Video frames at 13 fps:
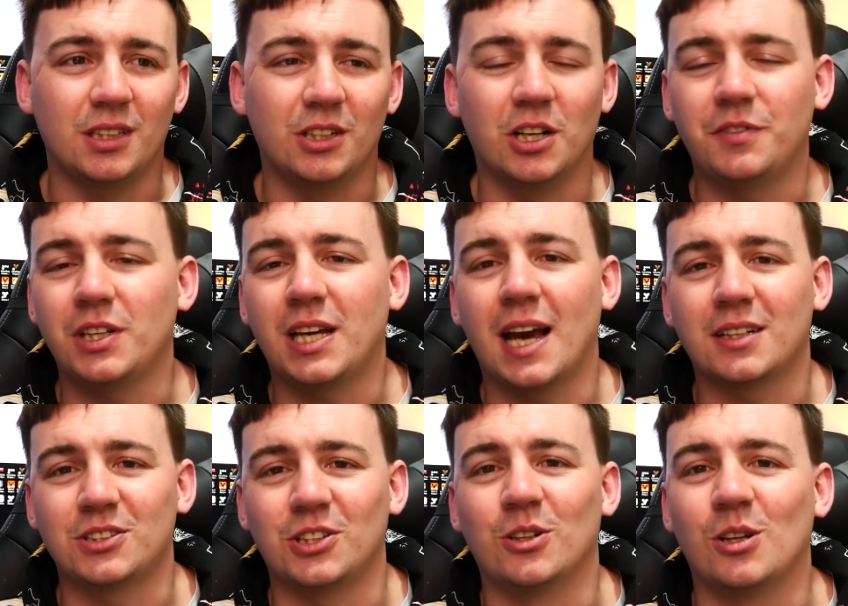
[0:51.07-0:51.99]
you know, if you get
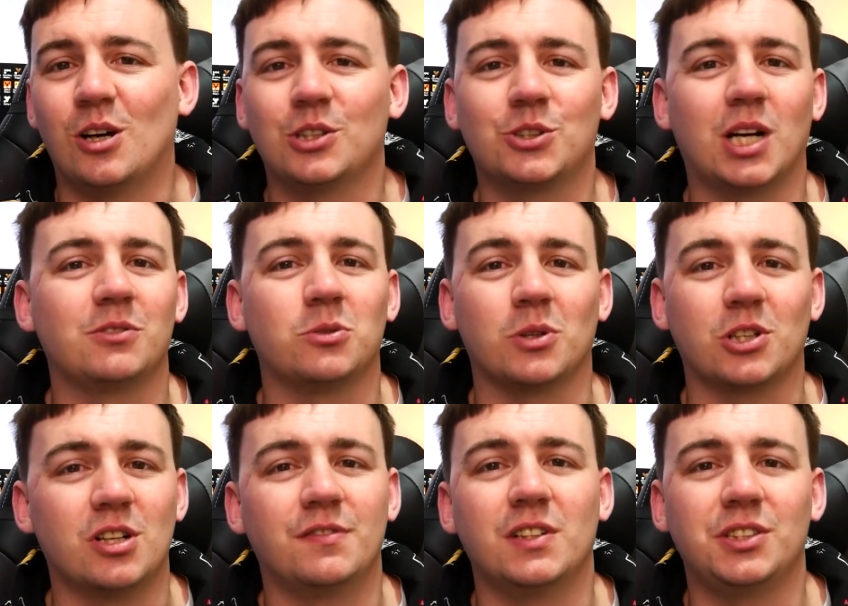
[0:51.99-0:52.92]
external hard drives with
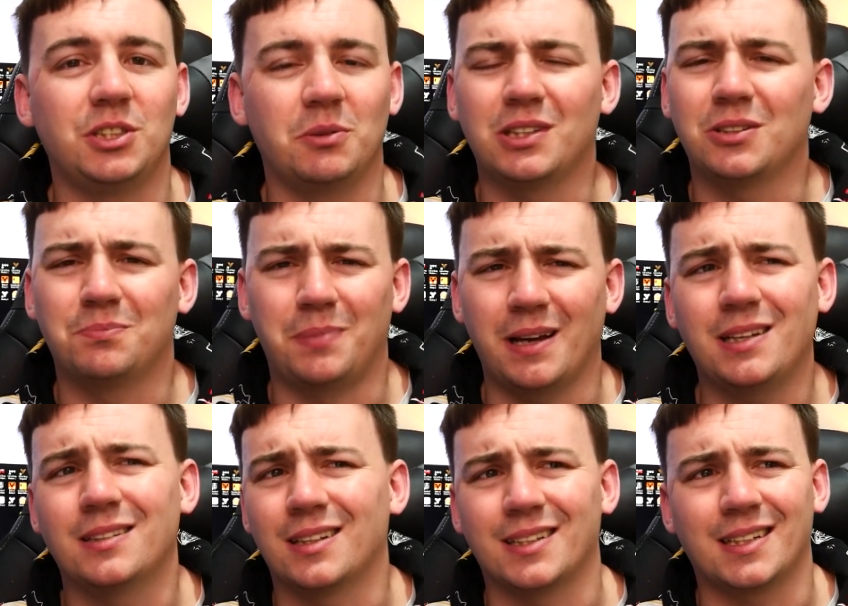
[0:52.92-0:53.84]
covers, you end up
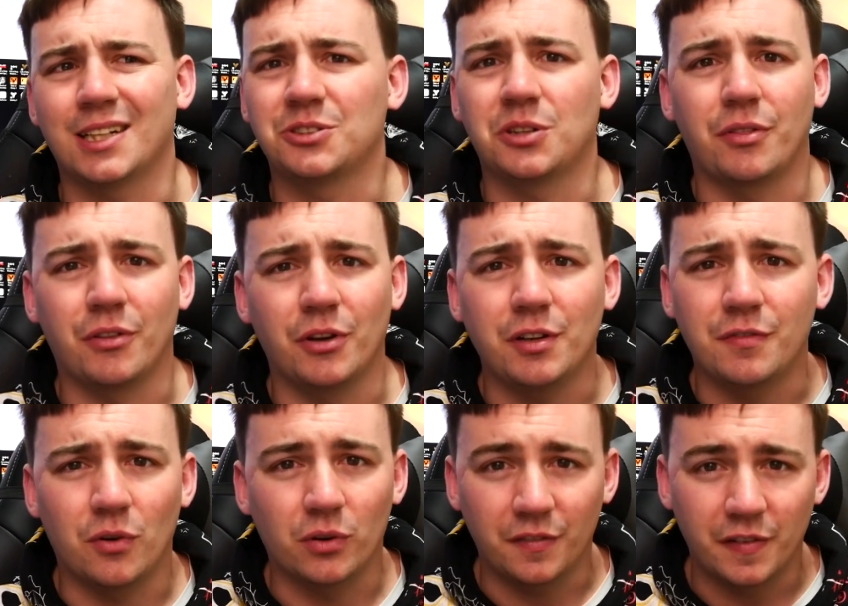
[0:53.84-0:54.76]
paying like an extra 30,
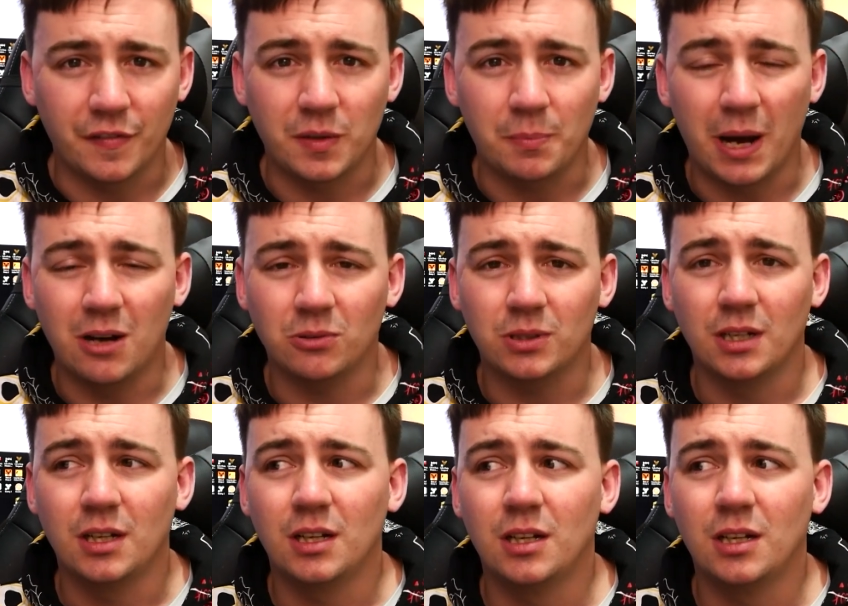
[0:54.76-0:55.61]
40, 50 pound